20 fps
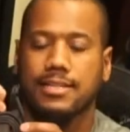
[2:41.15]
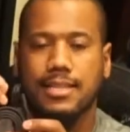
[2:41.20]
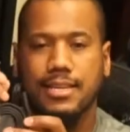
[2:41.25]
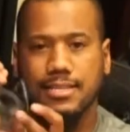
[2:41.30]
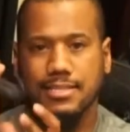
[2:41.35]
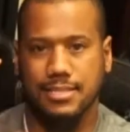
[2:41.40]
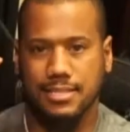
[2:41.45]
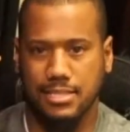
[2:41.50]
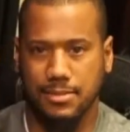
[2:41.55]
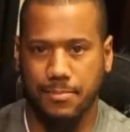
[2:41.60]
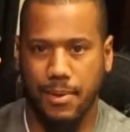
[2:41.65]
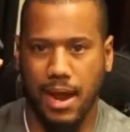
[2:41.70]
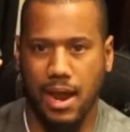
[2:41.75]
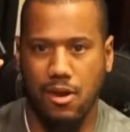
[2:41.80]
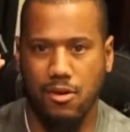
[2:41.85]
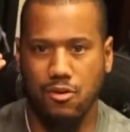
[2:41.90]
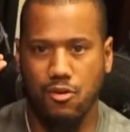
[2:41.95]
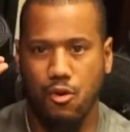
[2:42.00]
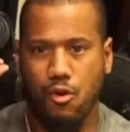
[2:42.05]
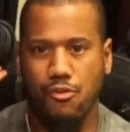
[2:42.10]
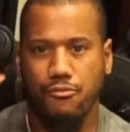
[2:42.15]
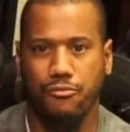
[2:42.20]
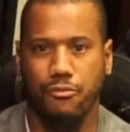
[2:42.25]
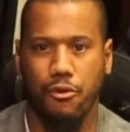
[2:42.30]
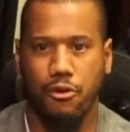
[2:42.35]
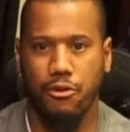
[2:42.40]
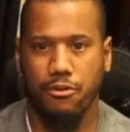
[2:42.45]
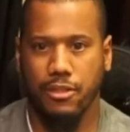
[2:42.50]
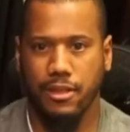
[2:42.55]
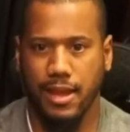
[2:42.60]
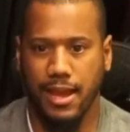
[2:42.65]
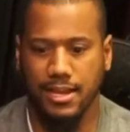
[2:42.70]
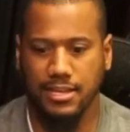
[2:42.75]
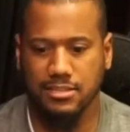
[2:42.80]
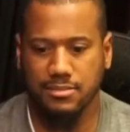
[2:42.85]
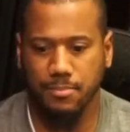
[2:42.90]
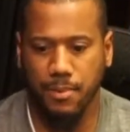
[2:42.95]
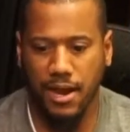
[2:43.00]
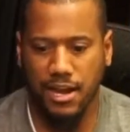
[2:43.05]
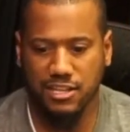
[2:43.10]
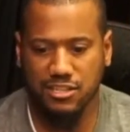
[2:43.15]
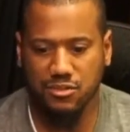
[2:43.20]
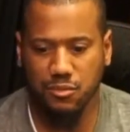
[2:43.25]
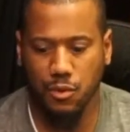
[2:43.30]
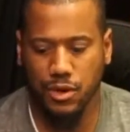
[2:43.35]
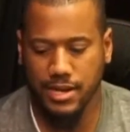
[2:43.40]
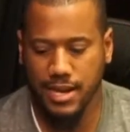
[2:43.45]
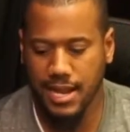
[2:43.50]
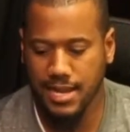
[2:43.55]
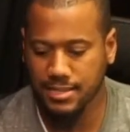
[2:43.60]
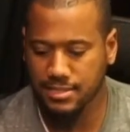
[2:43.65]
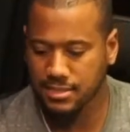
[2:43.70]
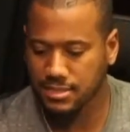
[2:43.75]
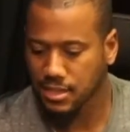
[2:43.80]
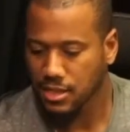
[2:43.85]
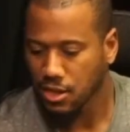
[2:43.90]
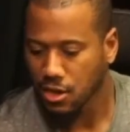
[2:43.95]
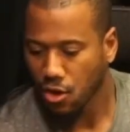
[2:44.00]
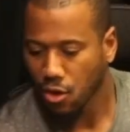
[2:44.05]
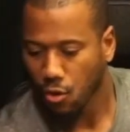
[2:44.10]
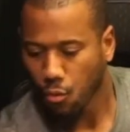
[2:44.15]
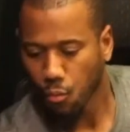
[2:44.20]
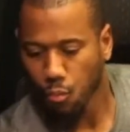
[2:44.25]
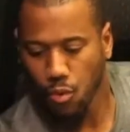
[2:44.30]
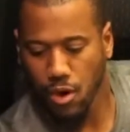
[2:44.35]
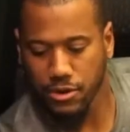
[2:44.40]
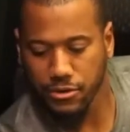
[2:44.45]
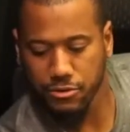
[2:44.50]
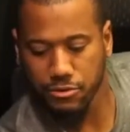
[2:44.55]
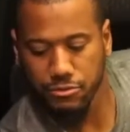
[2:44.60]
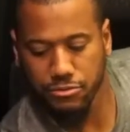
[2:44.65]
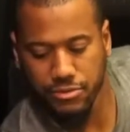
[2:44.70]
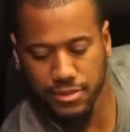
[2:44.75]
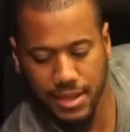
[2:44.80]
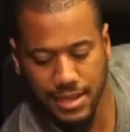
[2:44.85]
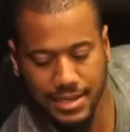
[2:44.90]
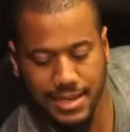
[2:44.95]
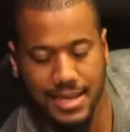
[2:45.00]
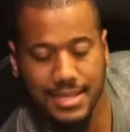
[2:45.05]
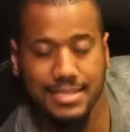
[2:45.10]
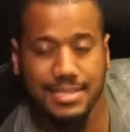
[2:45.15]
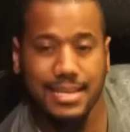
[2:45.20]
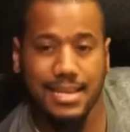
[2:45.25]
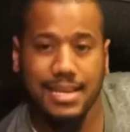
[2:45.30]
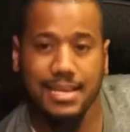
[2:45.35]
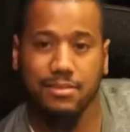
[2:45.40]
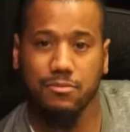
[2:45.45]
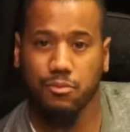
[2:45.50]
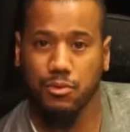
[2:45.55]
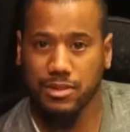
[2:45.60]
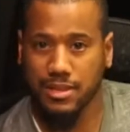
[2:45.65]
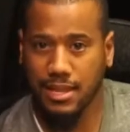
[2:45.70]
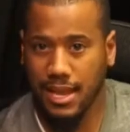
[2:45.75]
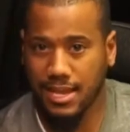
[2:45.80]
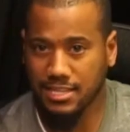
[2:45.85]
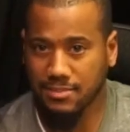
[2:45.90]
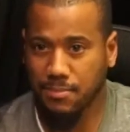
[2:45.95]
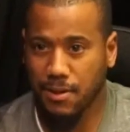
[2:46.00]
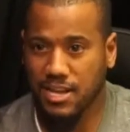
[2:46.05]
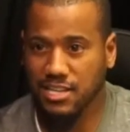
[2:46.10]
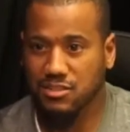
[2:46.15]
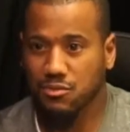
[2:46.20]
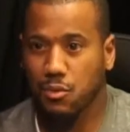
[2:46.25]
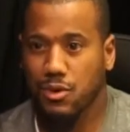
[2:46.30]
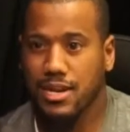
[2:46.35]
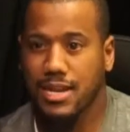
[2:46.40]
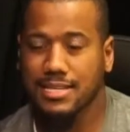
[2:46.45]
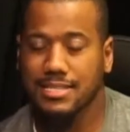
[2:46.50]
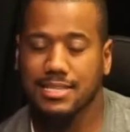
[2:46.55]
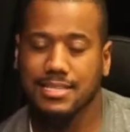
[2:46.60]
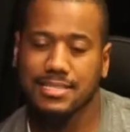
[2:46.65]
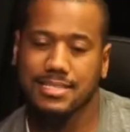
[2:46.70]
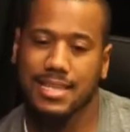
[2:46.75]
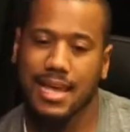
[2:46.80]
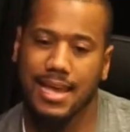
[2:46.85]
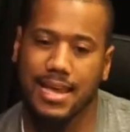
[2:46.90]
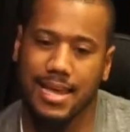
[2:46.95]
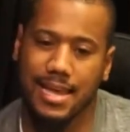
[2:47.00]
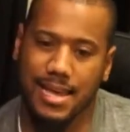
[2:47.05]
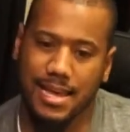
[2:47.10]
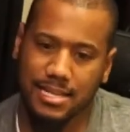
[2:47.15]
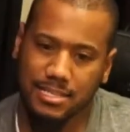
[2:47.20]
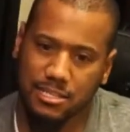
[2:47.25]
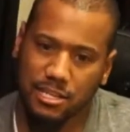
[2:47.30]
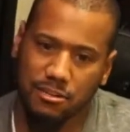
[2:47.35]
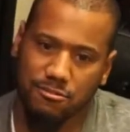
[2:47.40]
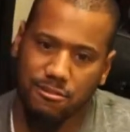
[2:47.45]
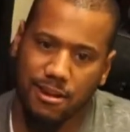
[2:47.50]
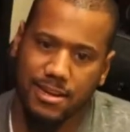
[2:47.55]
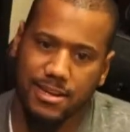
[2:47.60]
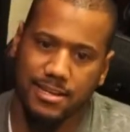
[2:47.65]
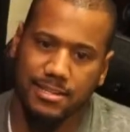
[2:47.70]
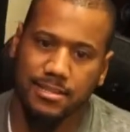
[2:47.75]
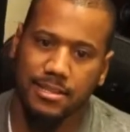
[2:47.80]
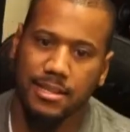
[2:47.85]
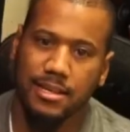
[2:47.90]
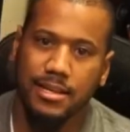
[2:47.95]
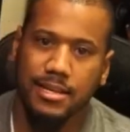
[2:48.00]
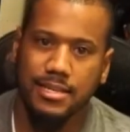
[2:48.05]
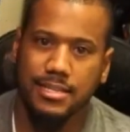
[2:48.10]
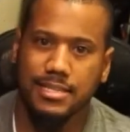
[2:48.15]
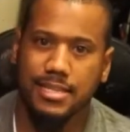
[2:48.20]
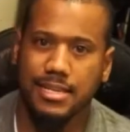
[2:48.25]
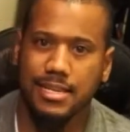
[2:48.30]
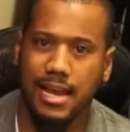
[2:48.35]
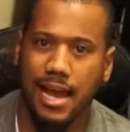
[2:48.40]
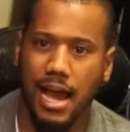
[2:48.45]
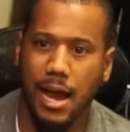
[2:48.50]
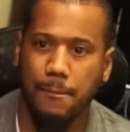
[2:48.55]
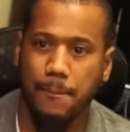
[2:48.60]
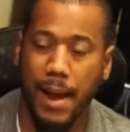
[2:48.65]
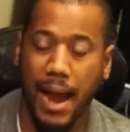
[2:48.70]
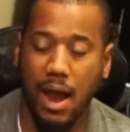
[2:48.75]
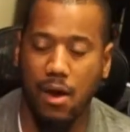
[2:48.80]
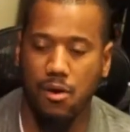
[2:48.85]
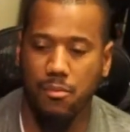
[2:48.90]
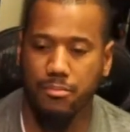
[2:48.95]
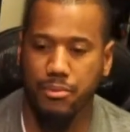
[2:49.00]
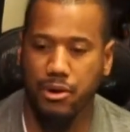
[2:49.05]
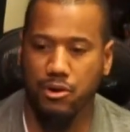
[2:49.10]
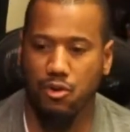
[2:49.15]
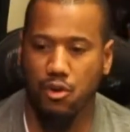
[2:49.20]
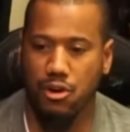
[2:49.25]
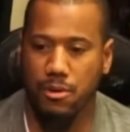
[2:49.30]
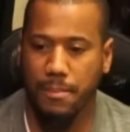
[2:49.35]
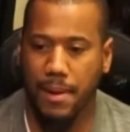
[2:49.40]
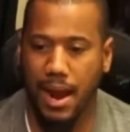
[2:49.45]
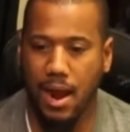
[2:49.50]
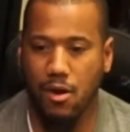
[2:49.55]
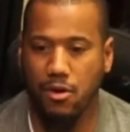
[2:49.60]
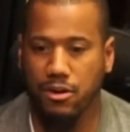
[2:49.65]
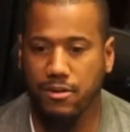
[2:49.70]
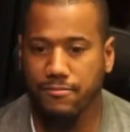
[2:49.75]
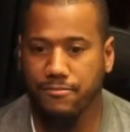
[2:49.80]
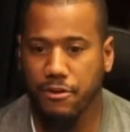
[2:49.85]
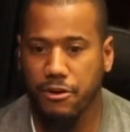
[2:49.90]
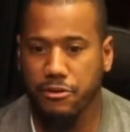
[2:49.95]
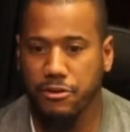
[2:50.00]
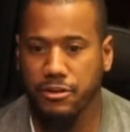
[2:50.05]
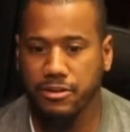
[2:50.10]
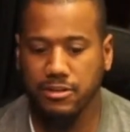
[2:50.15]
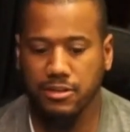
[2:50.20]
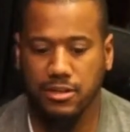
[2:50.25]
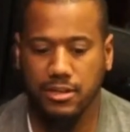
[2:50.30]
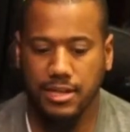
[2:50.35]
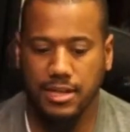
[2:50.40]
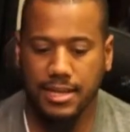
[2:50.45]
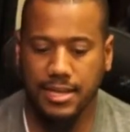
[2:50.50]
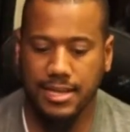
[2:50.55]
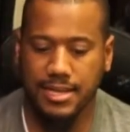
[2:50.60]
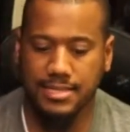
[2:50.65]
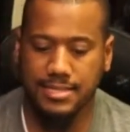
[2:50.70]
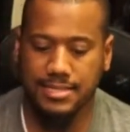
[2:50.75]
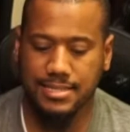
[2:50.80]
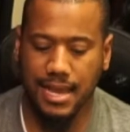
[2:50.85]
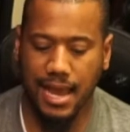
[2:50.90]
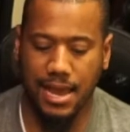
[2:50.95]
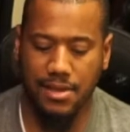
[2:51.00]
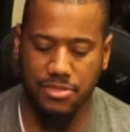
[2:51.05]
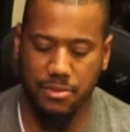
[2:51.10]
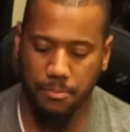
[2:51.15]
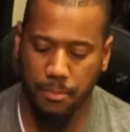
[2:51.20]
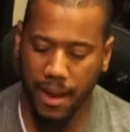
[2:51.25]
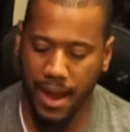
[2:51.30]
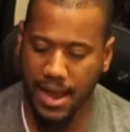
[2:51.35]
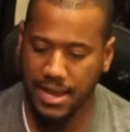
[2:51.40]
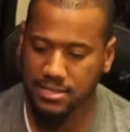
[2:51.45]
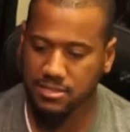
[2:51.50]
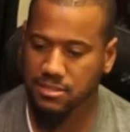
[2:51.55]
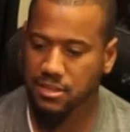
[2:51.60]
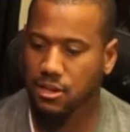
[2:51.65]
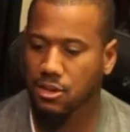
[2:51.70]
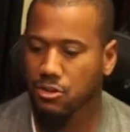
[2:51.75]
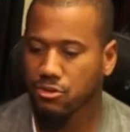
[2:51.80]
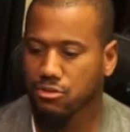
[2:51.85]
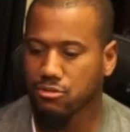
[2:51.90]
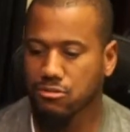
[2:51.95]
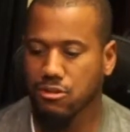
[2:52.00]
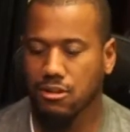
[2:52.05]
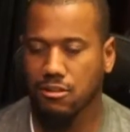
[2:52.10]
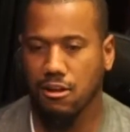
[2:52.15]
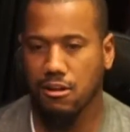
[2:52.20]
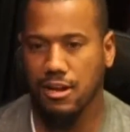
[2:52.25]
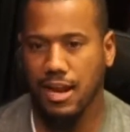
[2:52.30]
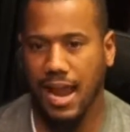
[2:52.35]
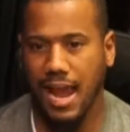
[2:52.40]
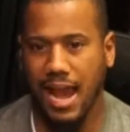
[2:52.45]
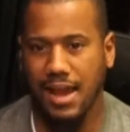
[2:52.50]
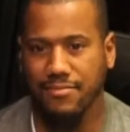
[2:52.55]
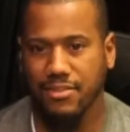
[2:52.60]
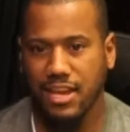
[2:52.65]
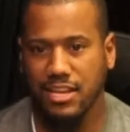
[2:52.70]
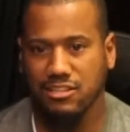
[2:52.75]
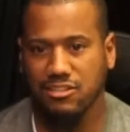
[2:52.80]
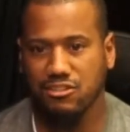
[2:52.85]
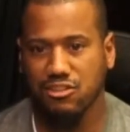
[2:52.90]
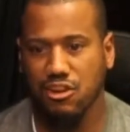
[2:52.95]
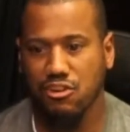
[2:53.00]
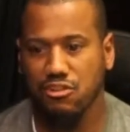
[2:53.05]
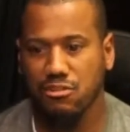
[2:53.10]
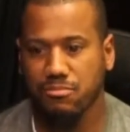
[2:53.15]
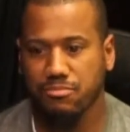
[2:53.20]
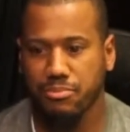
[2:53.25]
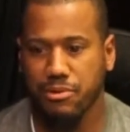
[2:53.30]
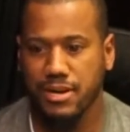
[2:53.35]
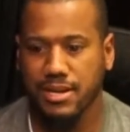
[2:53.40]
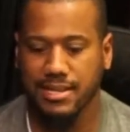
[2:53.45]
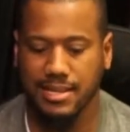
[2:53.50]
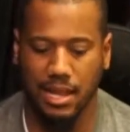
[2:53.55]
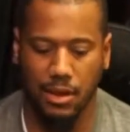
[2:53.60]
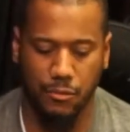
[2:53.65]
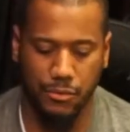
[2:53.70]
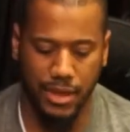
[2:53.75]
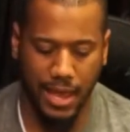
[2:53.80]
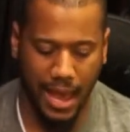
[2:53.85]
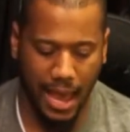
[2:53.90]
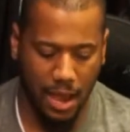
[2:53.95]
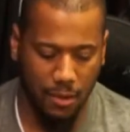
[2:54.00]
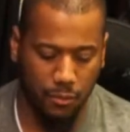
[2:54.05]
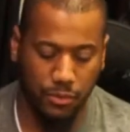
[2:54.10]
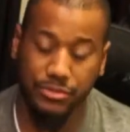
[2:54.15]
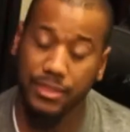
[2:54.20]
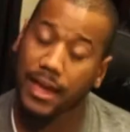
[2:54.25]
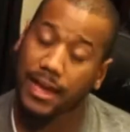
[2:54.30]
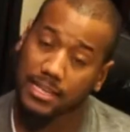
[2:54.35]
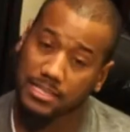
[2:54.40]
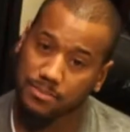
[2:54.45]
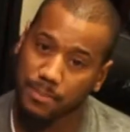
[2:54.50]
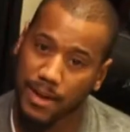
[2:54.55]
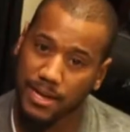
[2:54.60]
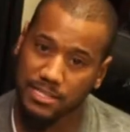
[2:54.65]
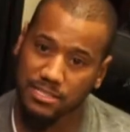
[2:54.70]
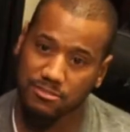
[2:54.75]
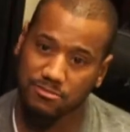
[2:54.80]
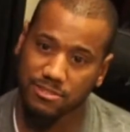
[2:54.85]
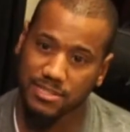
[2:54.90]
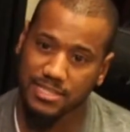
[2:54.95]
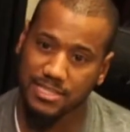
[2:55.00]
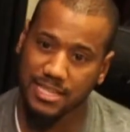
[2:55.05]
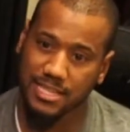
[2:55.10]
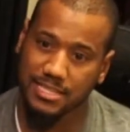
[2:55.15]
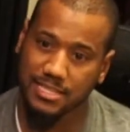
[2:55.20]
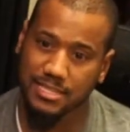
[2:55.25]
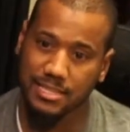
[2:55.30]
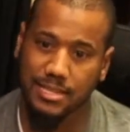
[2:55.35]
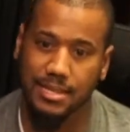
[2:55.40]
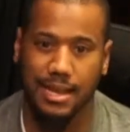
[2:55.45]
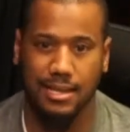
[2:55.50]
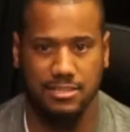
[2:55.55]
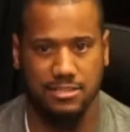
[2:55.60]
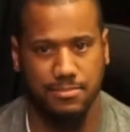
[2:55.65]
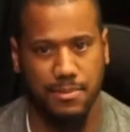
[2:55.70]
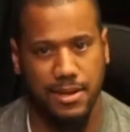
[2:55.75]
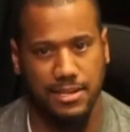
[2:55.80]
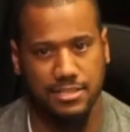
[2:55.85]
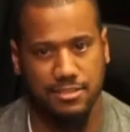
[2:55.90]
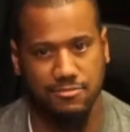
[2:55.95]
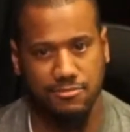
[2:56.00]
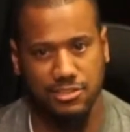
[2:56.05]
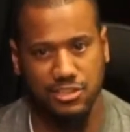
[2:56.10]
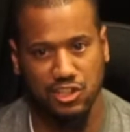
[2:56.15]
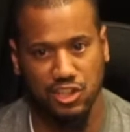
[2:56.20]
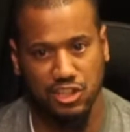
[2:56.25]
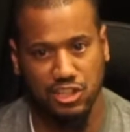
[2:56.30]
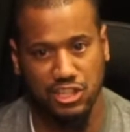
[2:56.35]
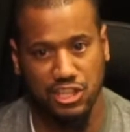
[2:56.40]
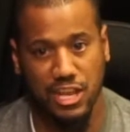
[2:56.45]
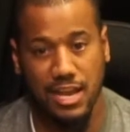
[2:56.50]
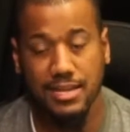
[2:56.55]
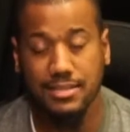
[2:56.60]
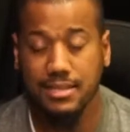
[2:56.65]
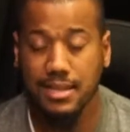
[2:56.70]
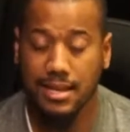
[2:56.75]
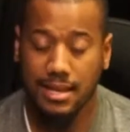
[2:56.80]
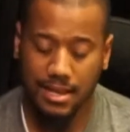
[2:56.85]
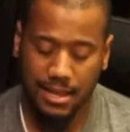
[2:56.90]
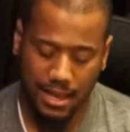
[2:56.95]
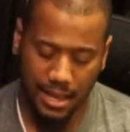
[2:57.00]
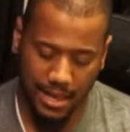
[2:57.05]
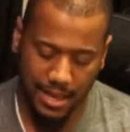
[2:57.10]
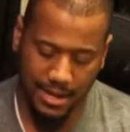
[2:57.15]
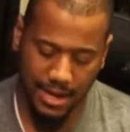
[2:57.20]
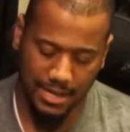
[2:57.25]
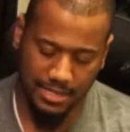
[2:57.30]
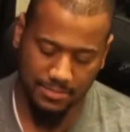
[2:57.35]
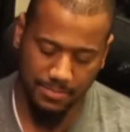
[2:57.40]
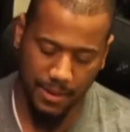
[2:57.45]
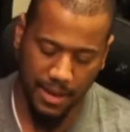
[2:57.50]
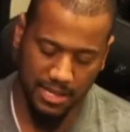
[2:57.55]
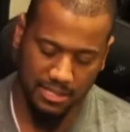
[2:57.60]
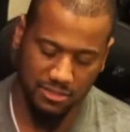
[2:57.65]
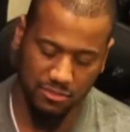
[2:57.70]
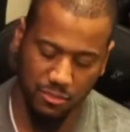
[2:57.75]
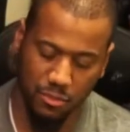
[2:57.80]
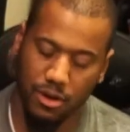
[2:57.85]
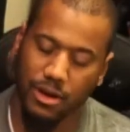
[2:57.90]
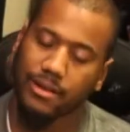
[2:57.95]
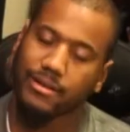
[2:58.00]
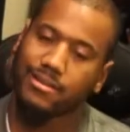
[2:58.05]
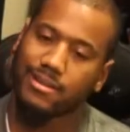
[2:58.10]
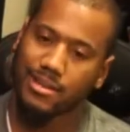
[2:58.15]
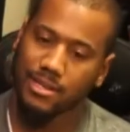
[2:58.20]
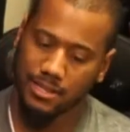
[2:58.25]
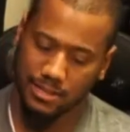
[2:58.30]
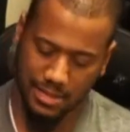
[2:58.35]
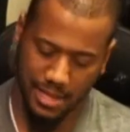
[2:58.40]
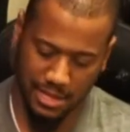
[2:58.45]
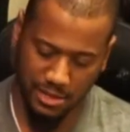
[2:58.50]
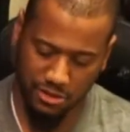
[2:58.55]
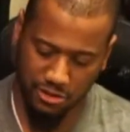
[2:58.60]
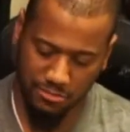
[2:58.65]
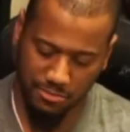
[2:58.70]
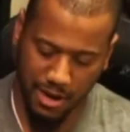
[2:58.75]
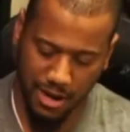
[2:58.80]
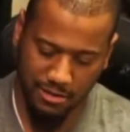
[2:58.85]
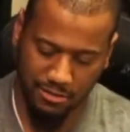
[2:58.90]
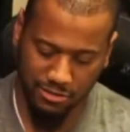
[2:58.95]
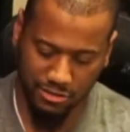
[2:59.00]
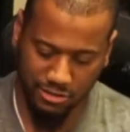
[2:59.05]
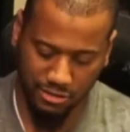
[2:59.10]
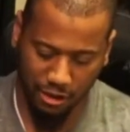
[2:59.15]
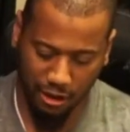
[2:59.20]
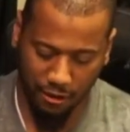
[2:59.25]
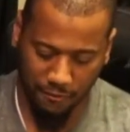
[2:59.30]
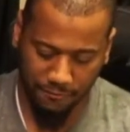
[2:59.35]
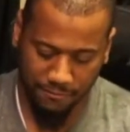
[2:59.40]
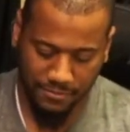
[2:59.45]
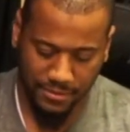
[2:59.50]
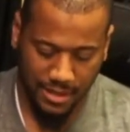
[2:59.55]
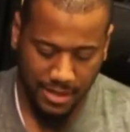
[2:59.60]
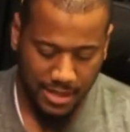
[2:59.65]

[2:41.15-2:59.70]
This is the power cord for the Xbox One S. One new thing they did with the Xbox One S is they integrated the power brick or the power converter inside the box. You no longer have the external brick that we had with Xbox 360, Xbox 360S, and Xbox One. Thank you, Microsoft.